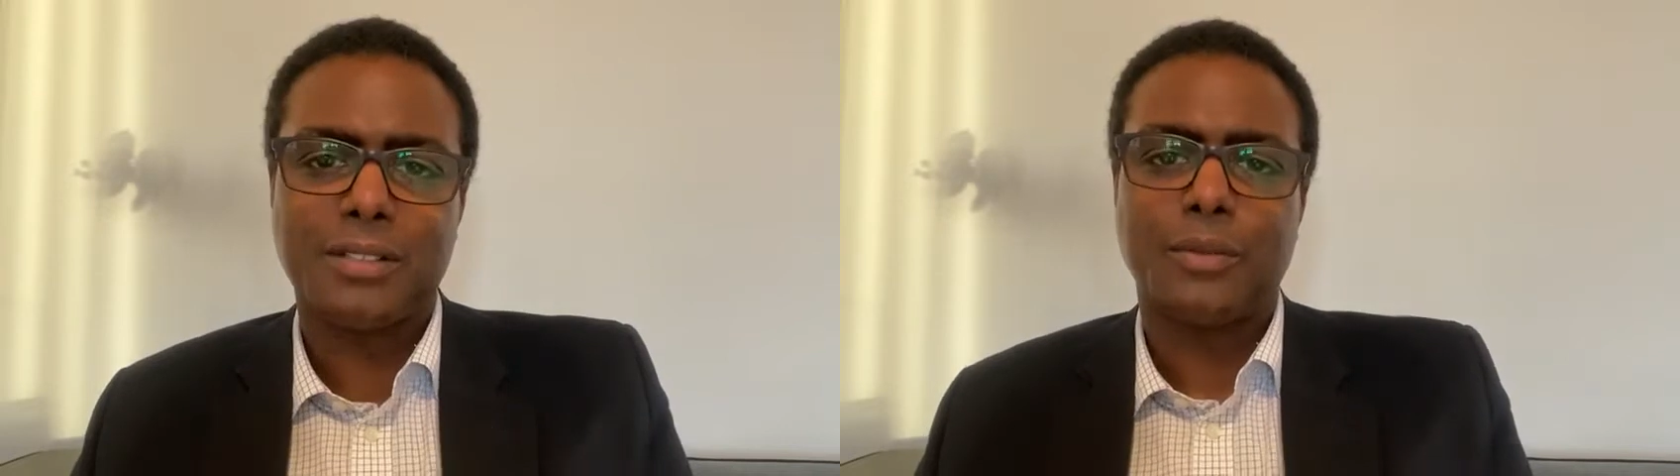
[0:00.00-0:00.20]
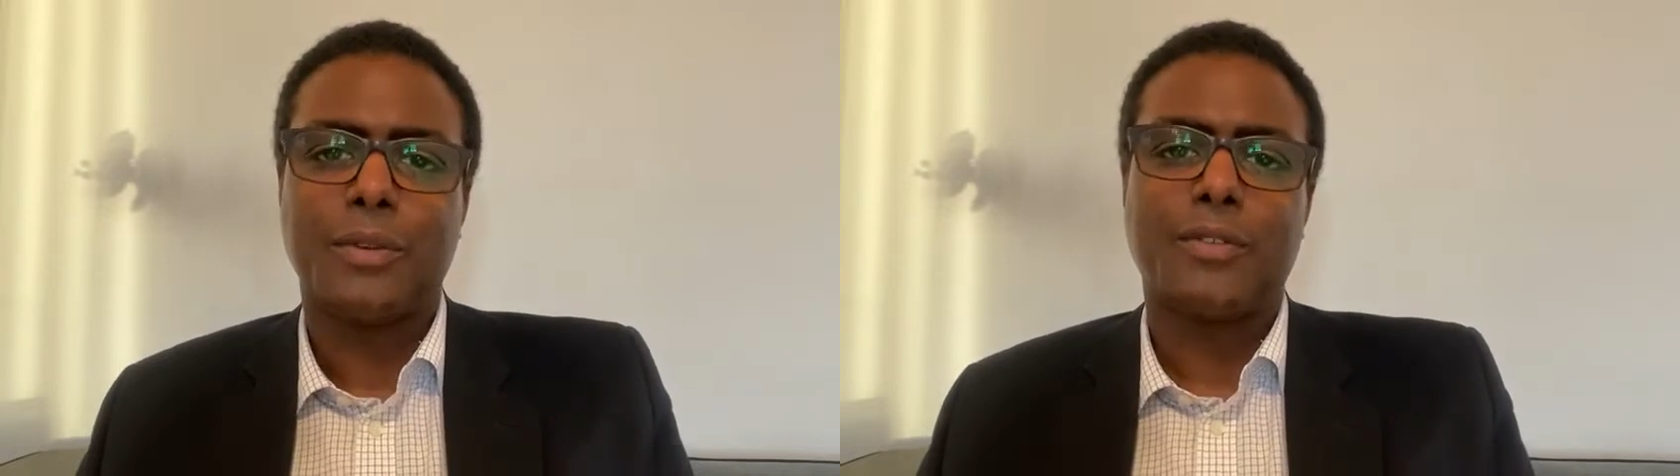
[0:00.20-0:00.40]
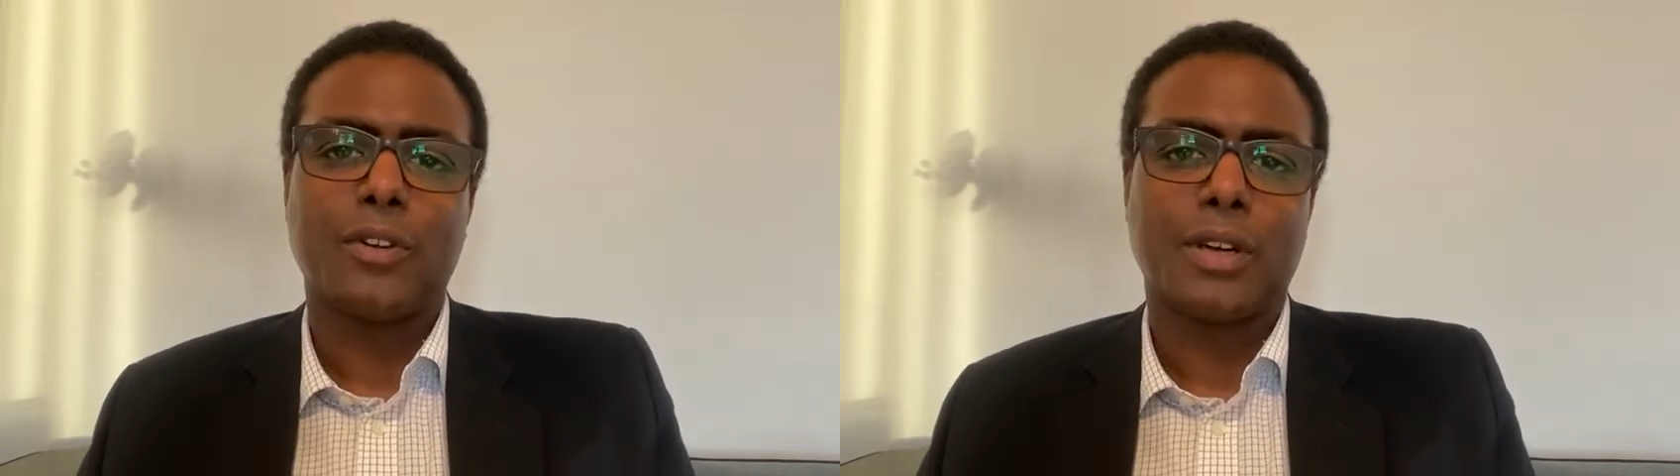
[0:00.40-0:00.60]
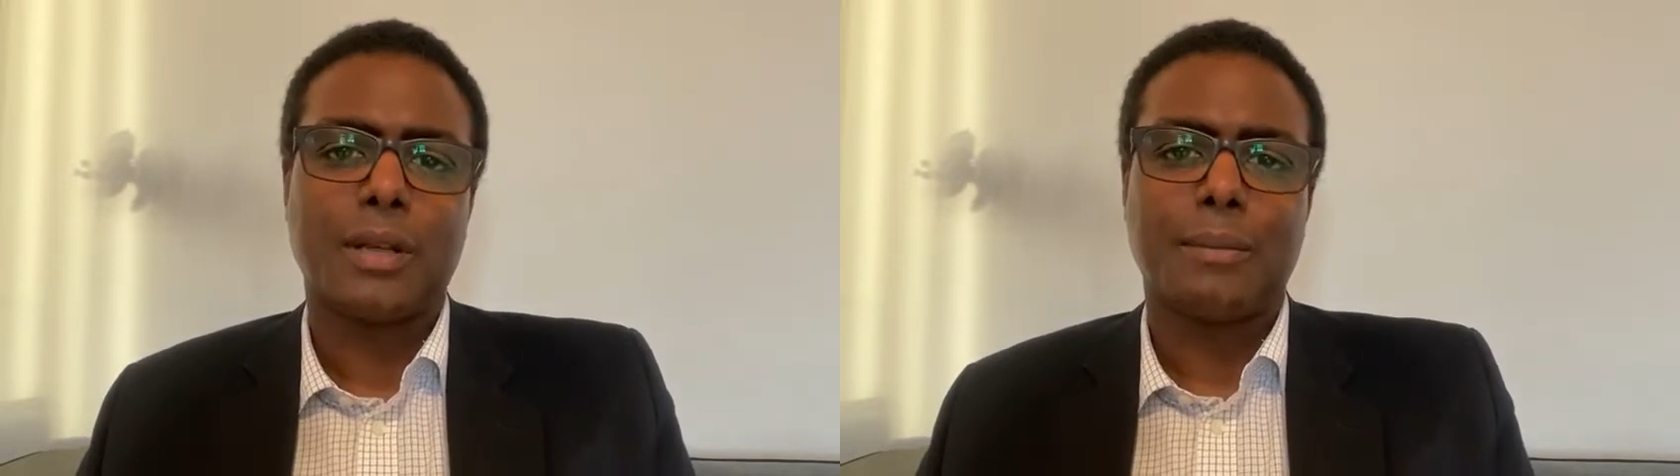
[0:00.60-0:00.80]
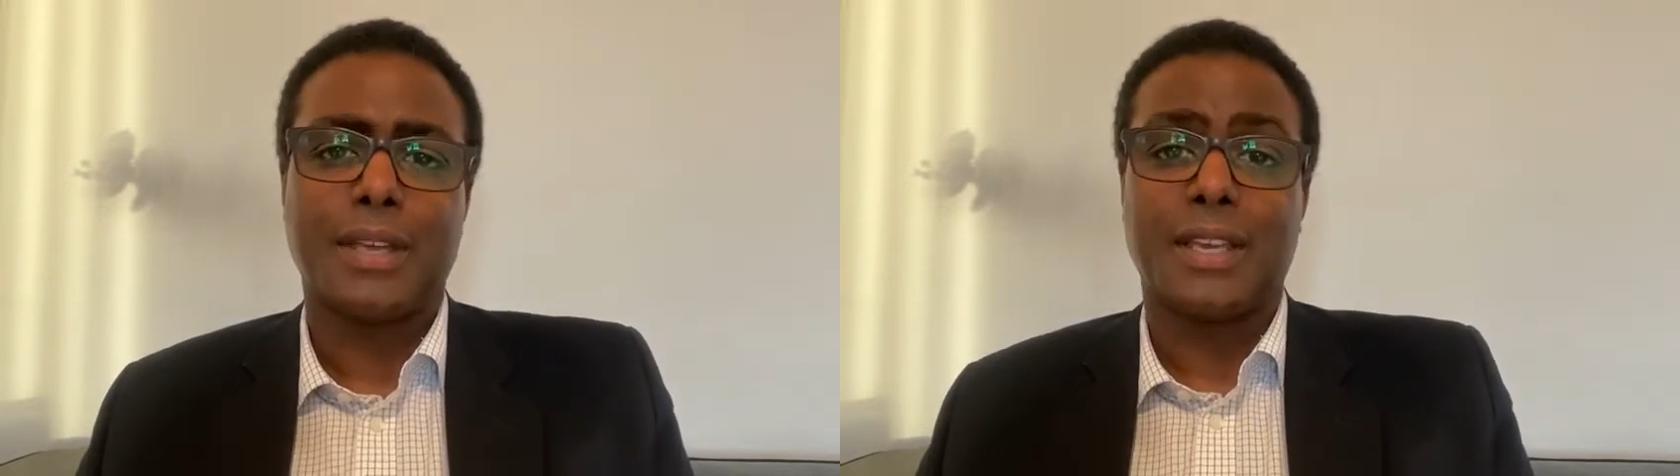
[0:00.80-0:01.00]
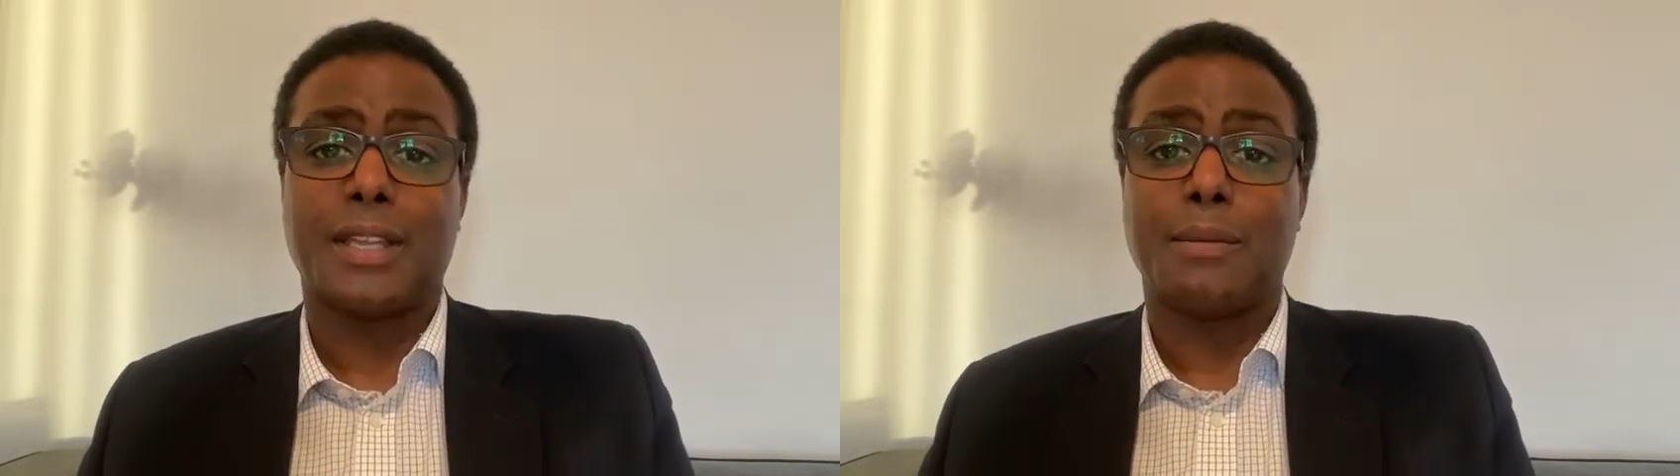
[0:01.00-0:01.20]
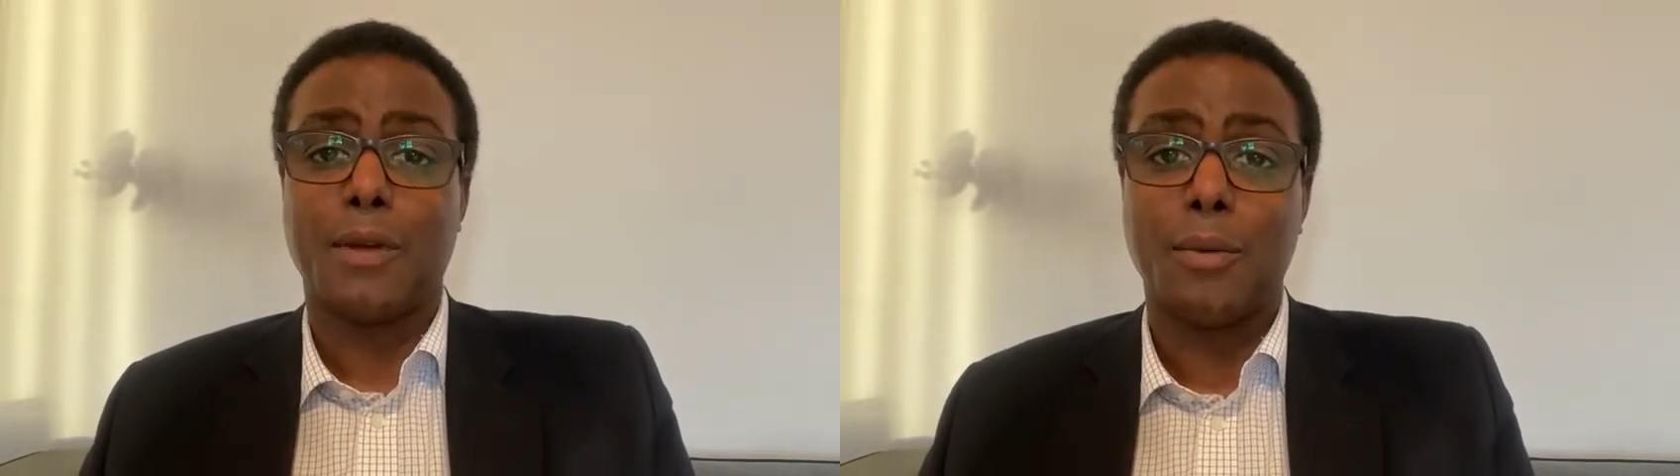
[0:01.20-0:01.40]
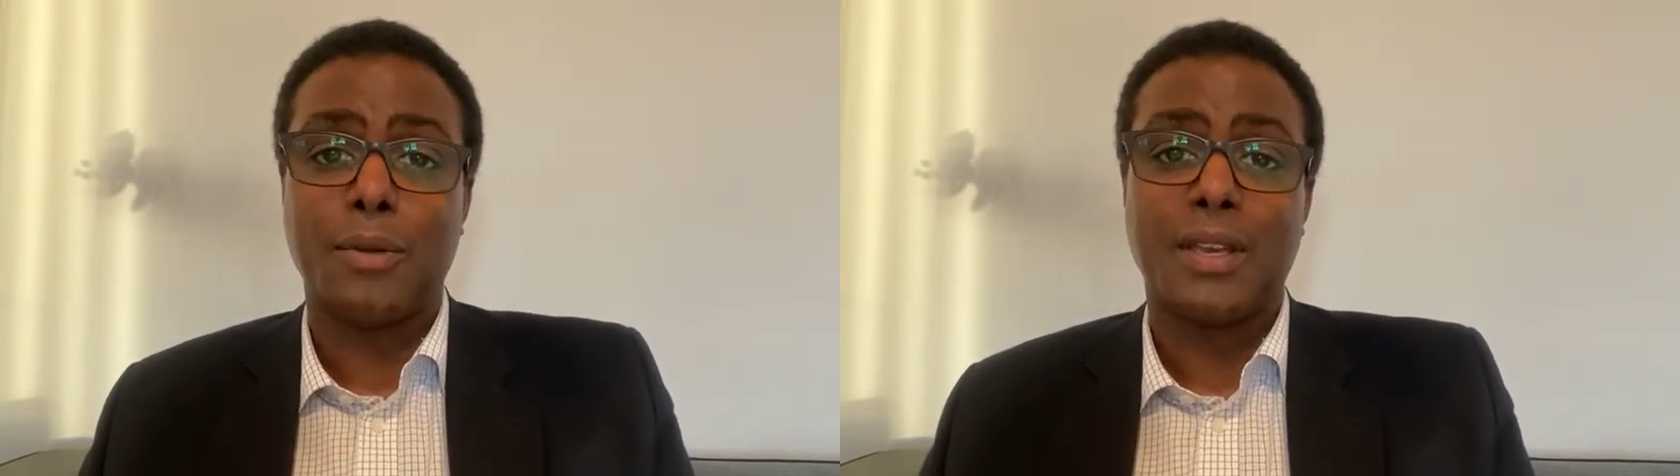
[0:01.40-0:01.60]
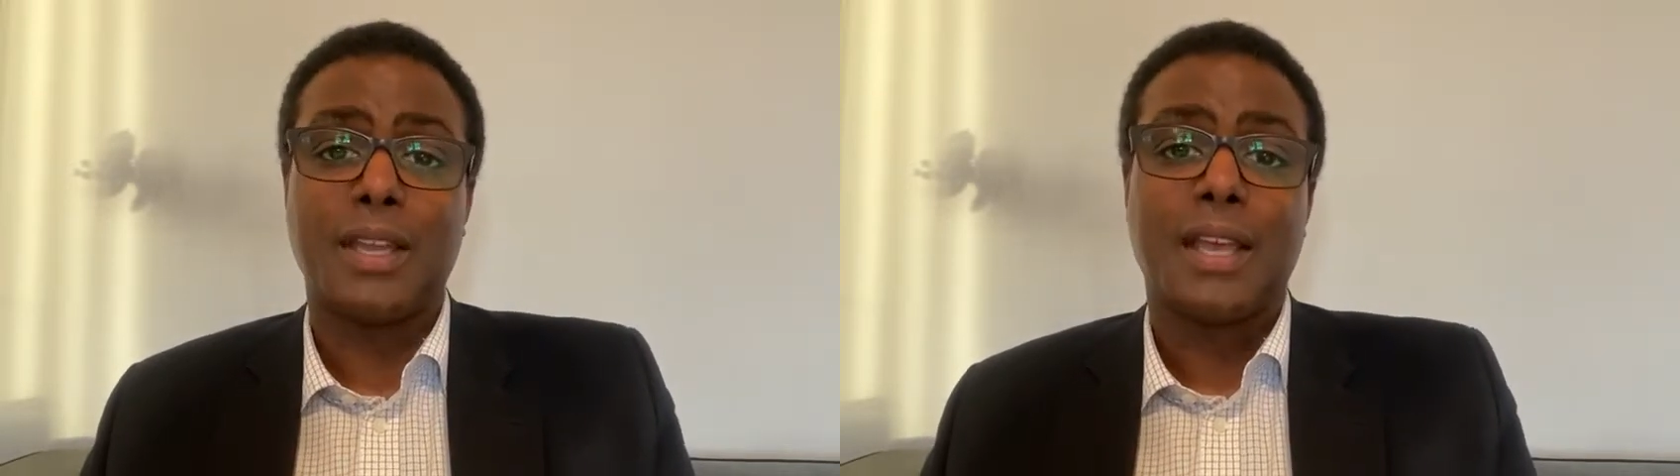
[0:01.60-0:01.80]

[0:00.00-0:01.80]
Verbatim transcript: that we've got coming in at the moment,